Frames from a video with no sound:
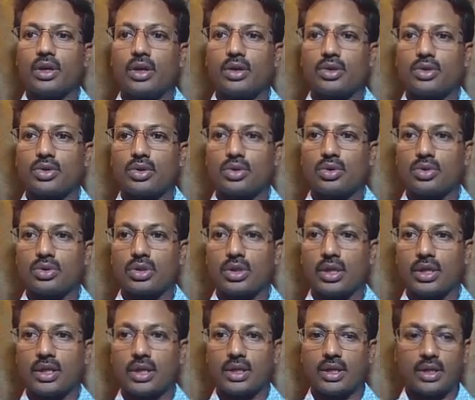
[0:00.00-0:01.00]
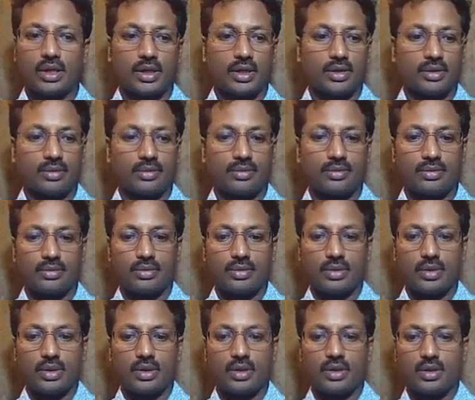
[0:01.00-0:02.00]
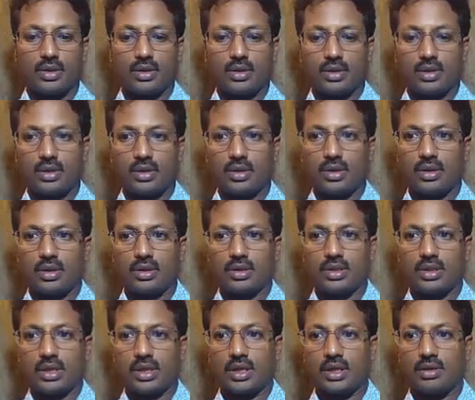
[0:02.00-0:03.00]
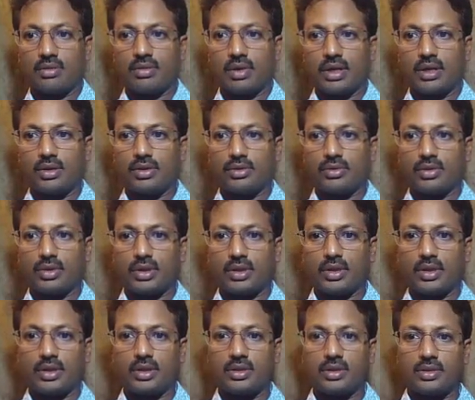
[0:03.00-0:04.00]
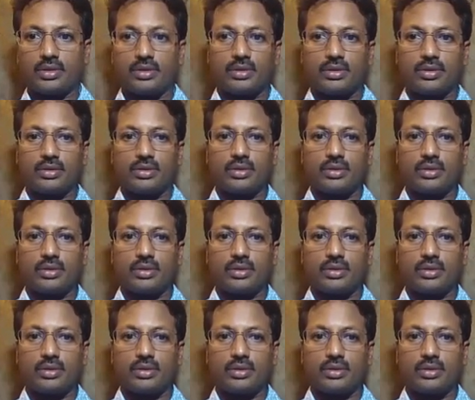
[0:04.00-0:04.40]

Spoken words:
can also go slightly higher and say a value of 100.